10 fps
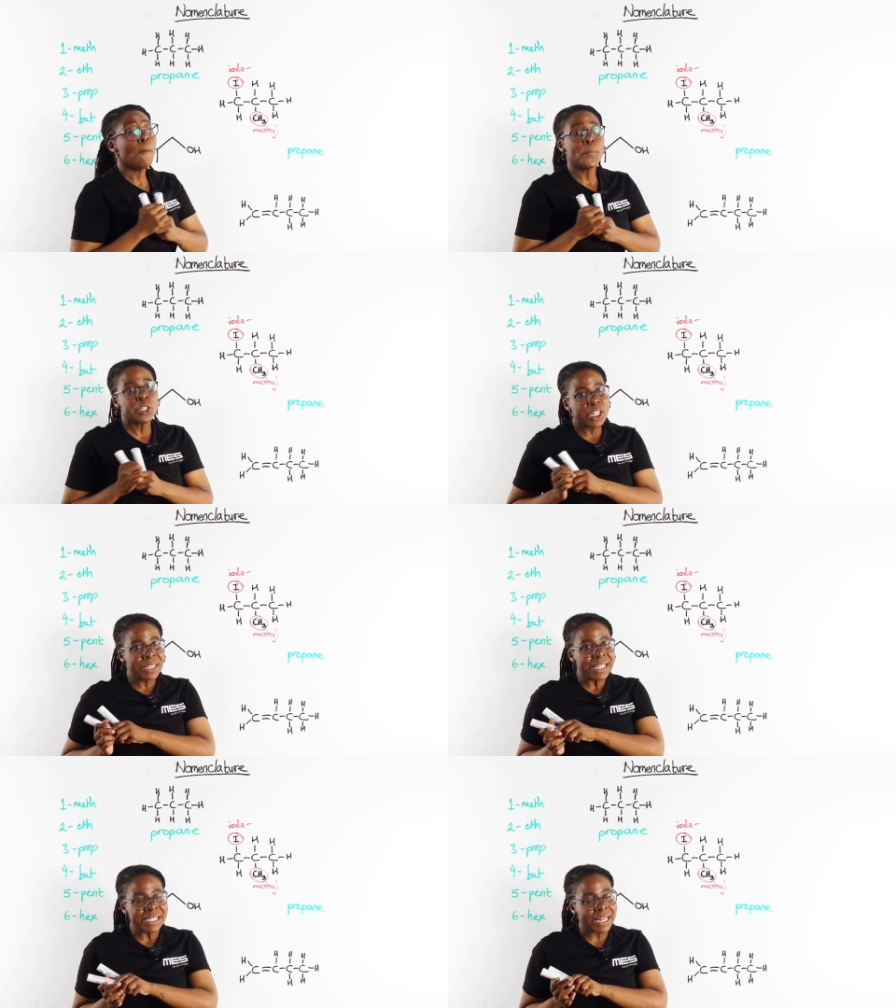Putting
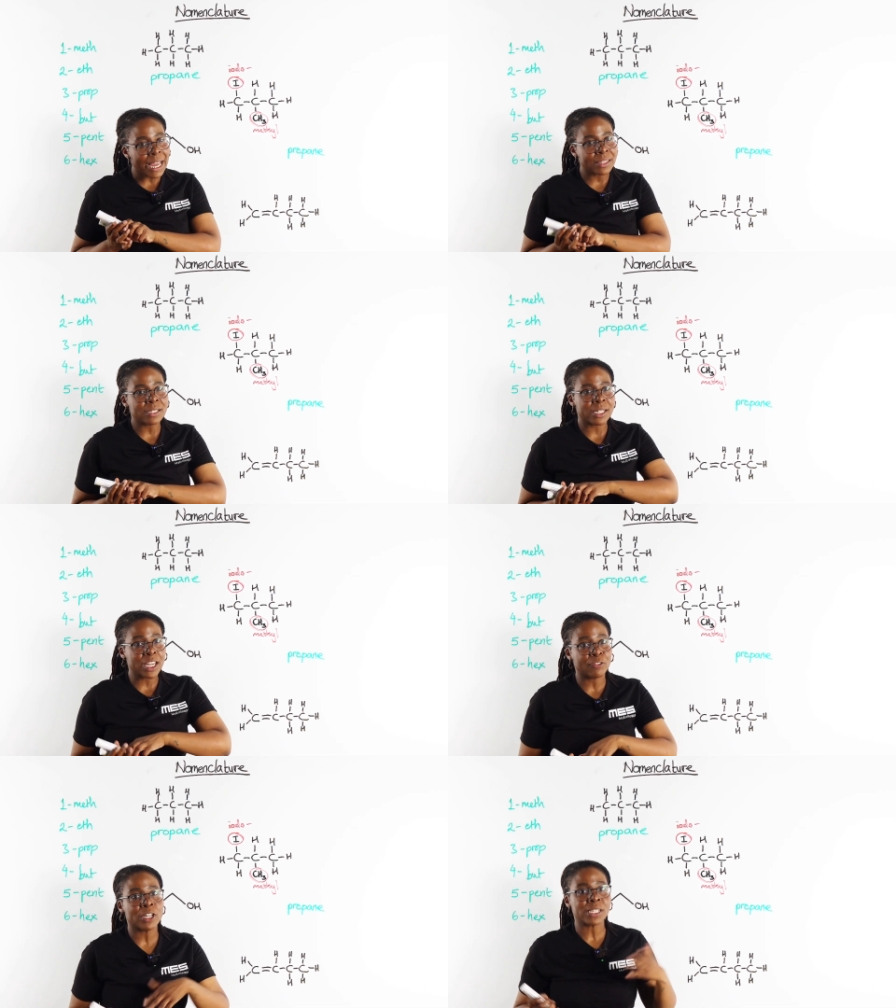these together to
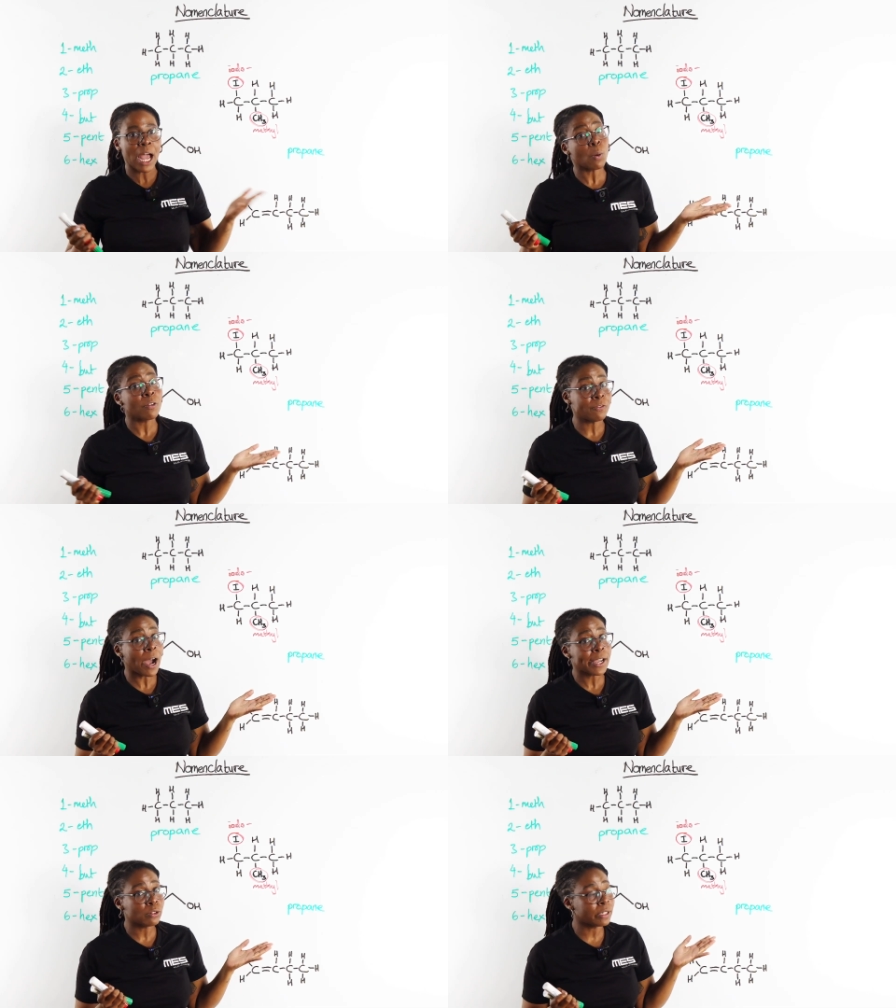give us our
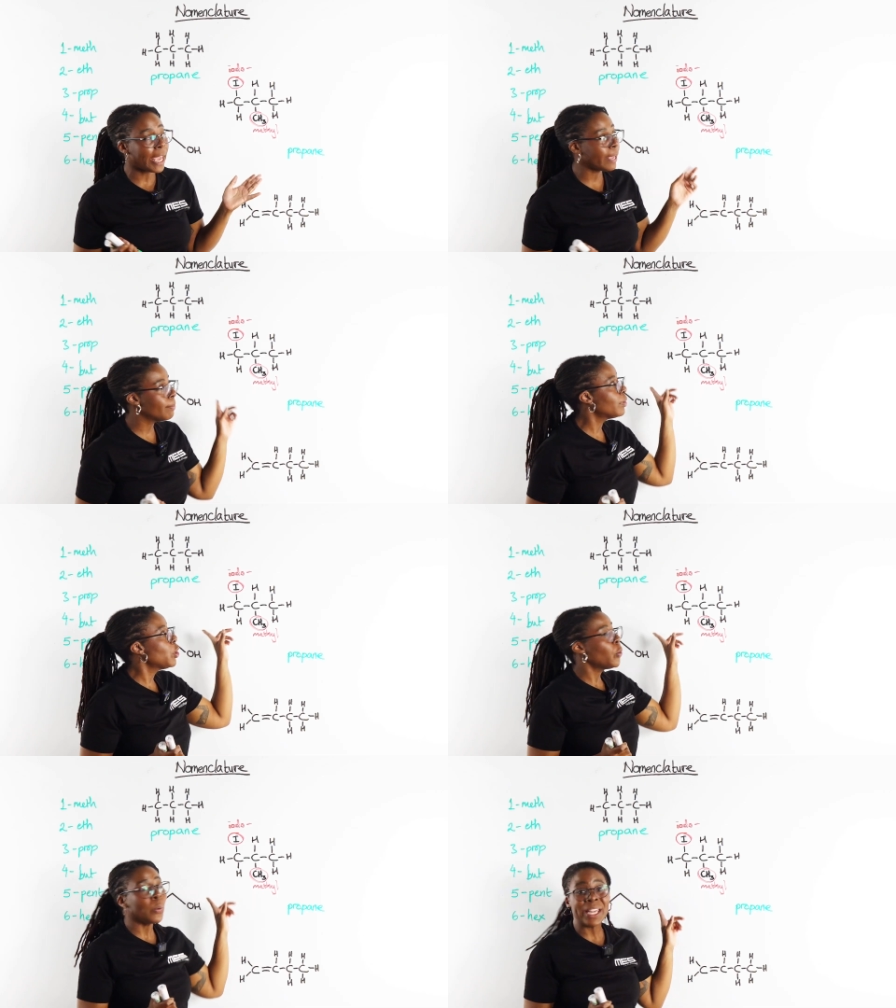final name,
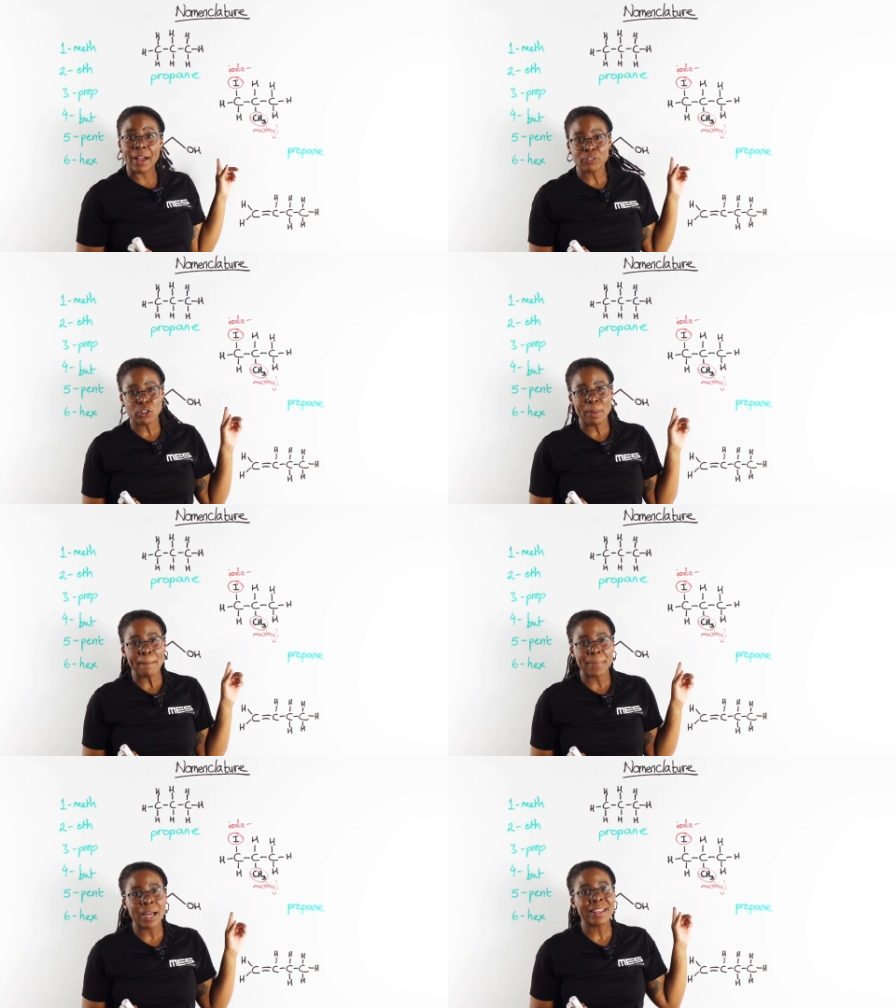we have to
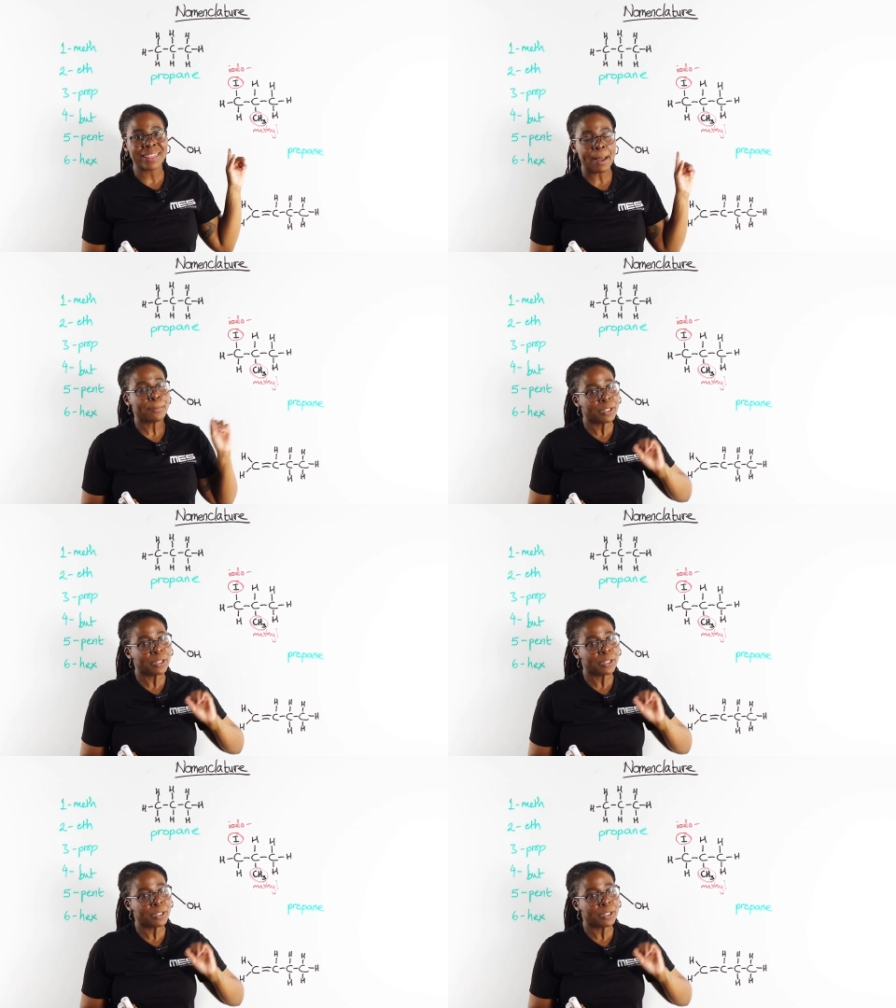remember that